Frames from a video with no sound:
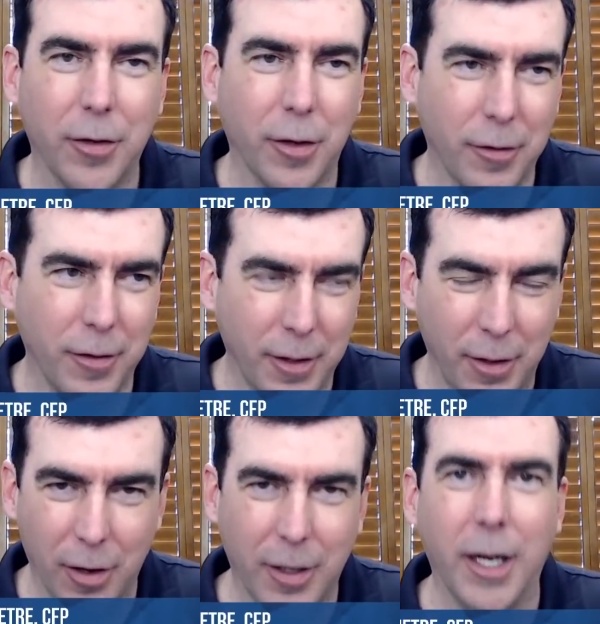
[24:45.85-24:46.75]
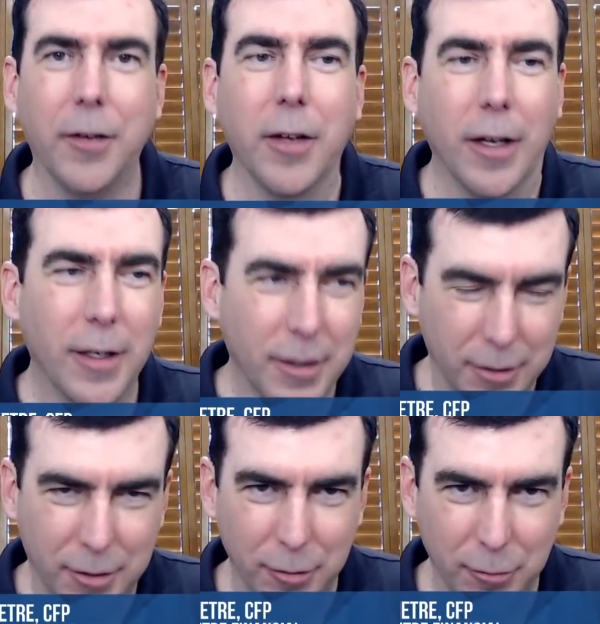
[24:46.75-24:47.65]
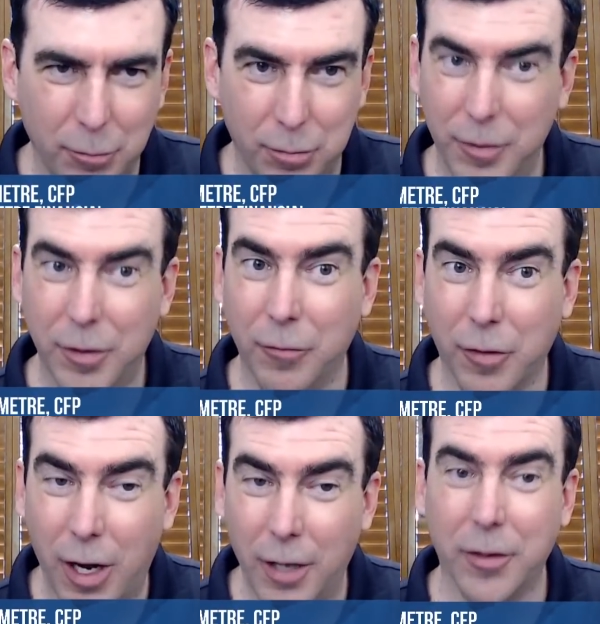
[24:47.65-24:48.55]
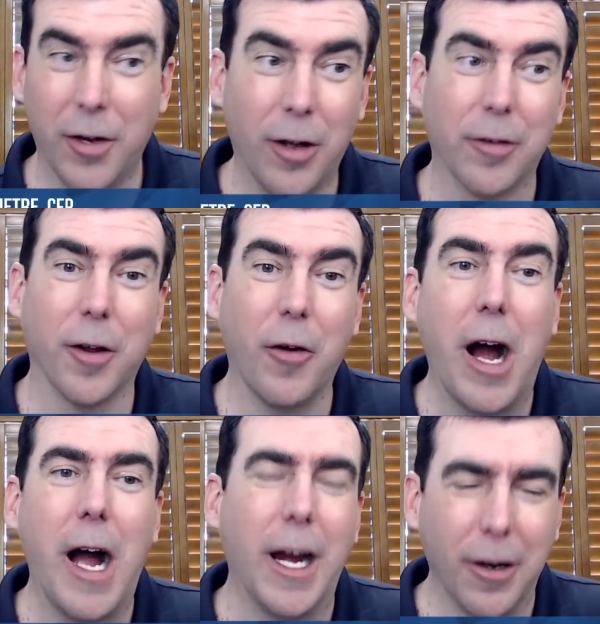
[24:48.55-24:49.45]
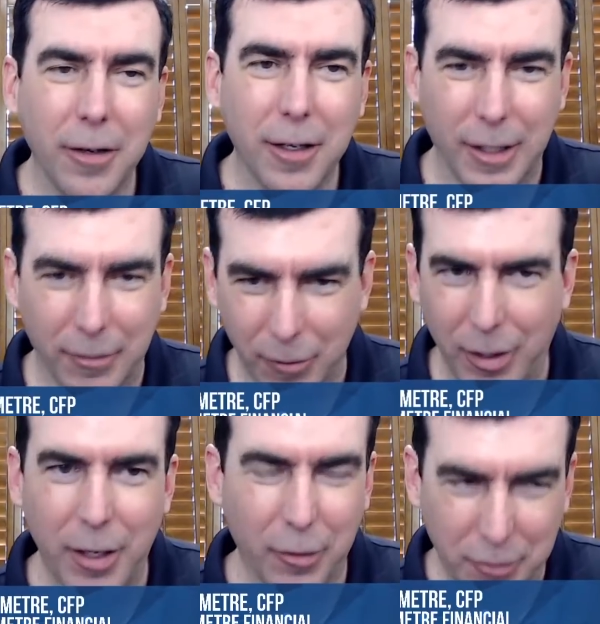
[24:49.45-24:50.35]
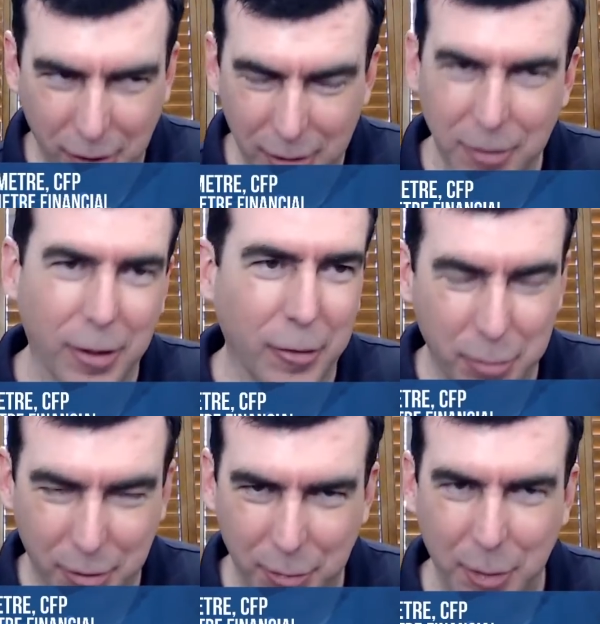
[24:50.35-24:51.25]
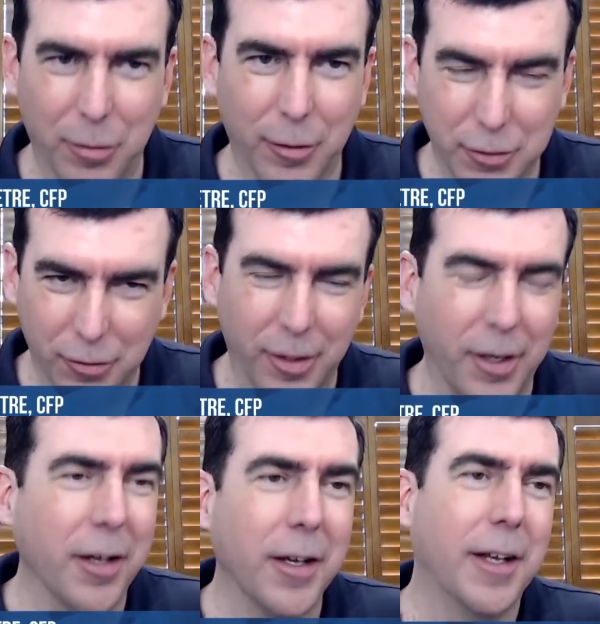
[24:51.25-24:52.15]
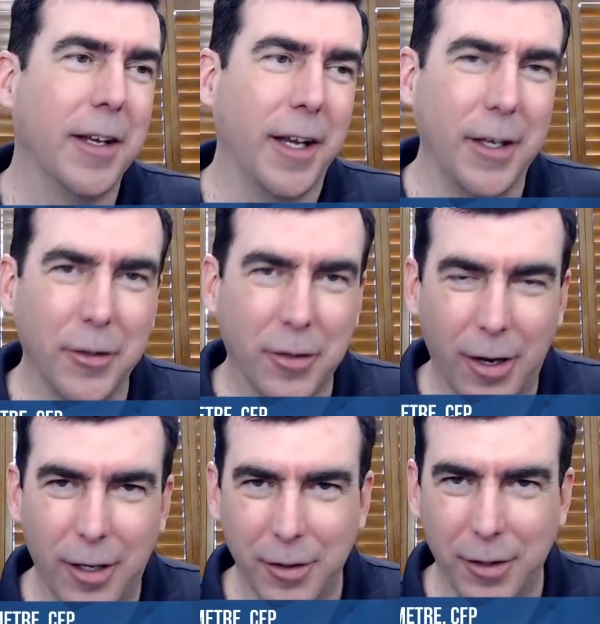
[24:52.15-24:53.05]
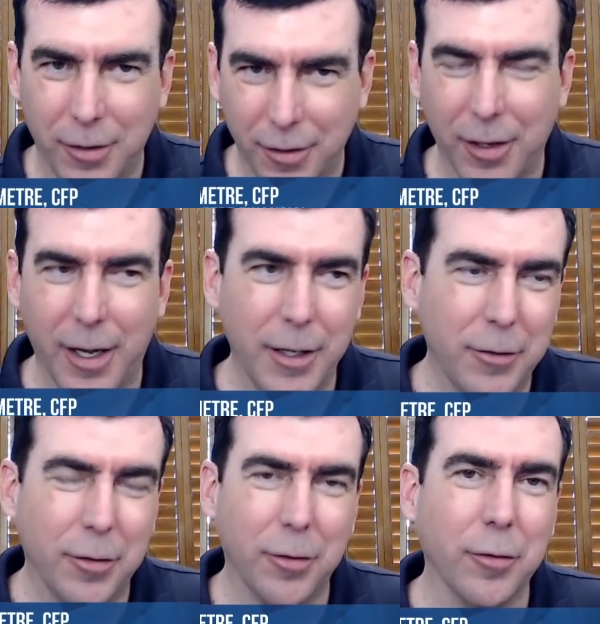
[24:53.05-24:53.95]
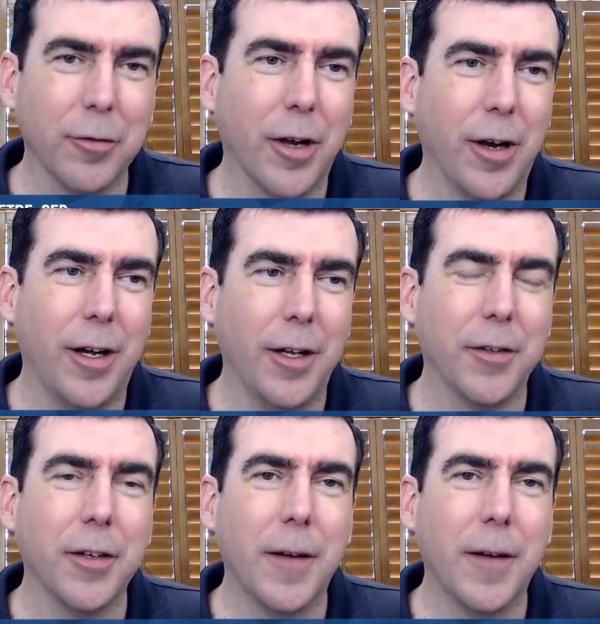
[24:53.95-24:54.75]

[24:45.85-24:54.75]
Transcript: So in, in our case, to to cause the dollar to go higher, even though I know it's gone lower because people are shorting it, and it's caused, it's designed to cause